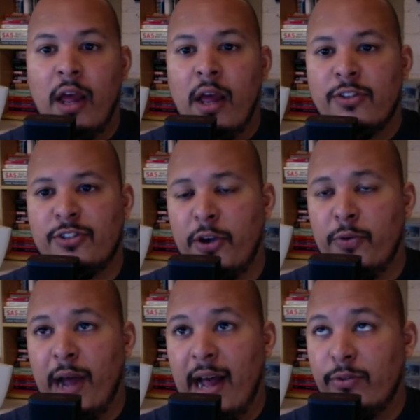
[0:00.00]

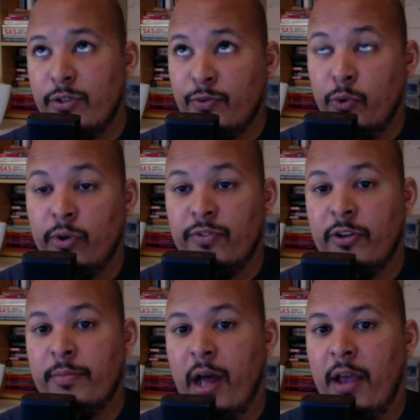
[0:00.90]
So, out of all of
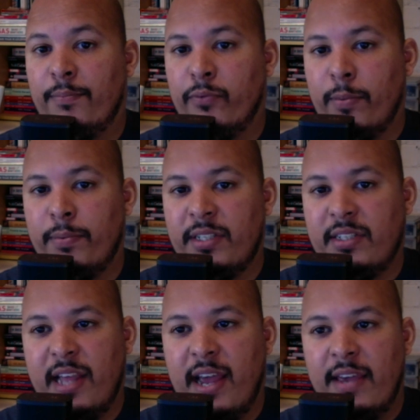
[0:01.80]
them, I'd probably
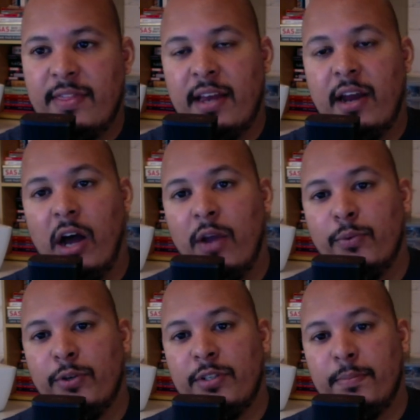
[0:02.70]
say that I
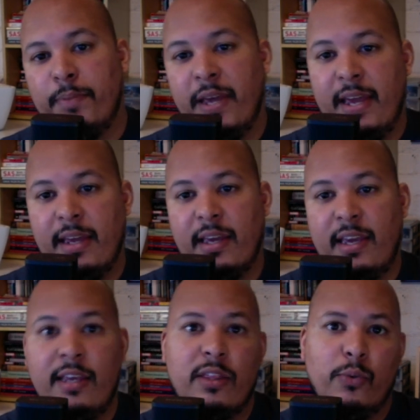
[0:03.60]
would pick
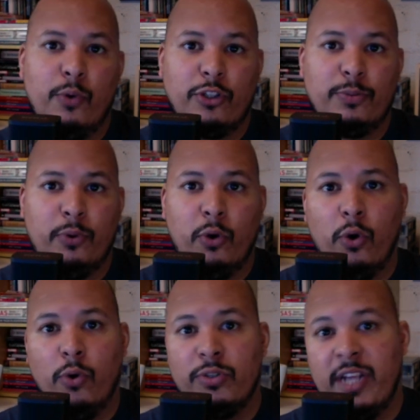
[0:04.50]
either Roger Moore
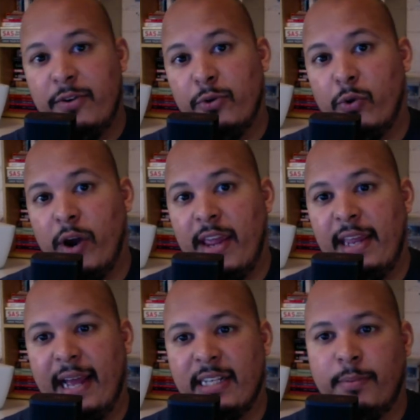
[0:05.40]
or Daniel
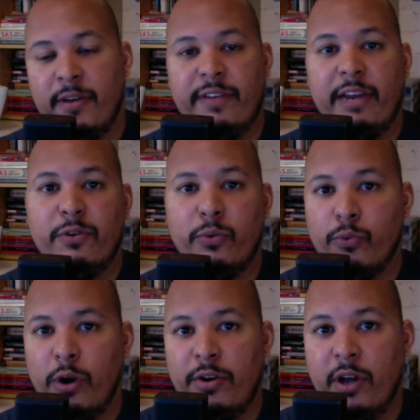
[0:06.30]
Craig as my favourite
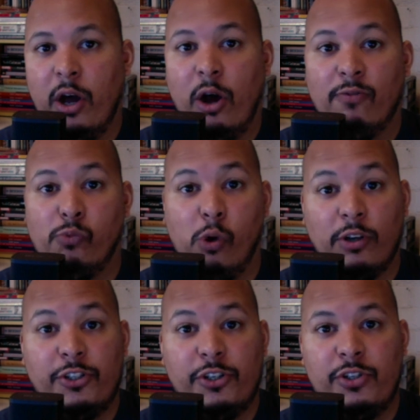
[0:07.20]
run of
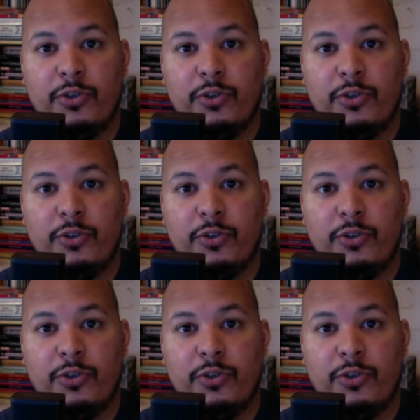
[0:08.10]
watches